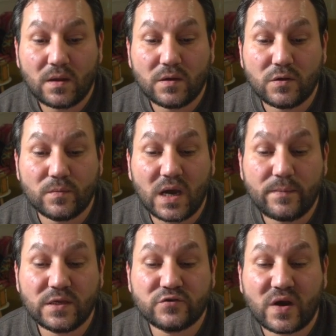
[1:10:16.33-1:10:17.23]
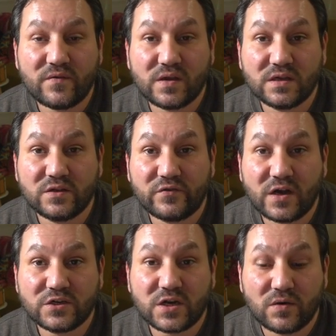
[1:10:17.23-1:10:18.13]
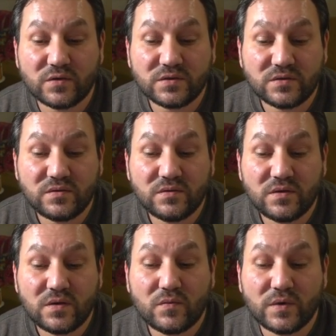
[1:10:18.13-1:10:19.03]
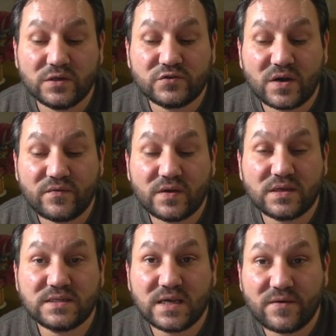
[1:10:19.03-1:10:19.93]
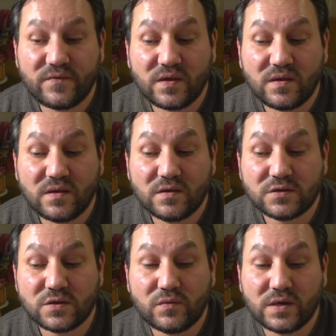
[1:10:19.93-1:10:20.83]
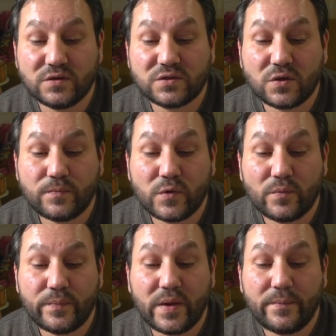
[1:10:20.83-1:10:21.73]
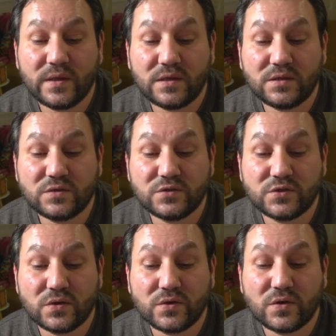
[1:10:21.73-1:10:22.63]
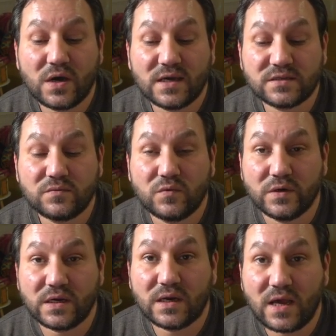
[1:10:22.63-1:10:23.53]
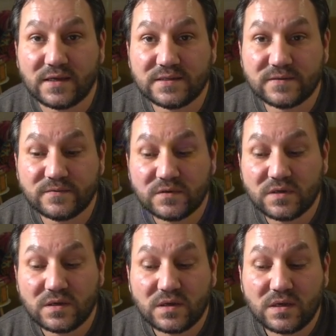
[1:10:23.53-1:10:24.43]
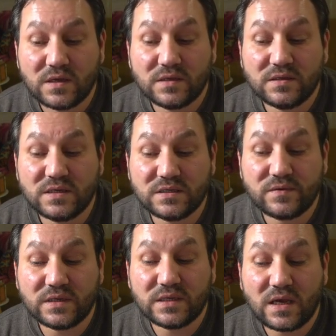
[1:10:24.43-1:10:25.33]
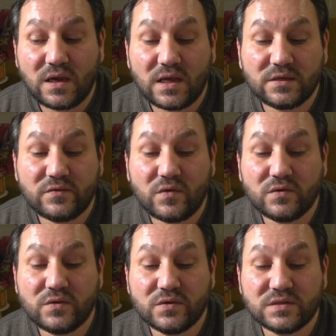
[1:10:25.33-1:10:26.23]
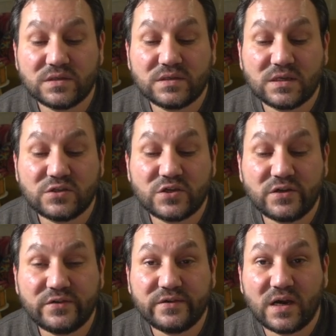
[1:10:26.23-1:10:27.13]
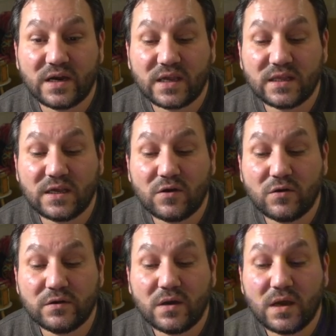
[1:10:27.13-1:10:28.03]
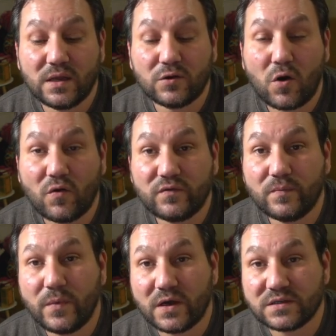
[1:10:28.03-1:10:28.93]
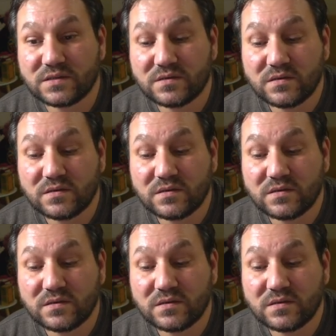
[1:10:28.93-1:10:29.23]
You might be driving in the rush hours when traffic is heavy, so when you stop you're permitted to show your hazard warning lights. This will tell other road users that children are getting on and off the bus.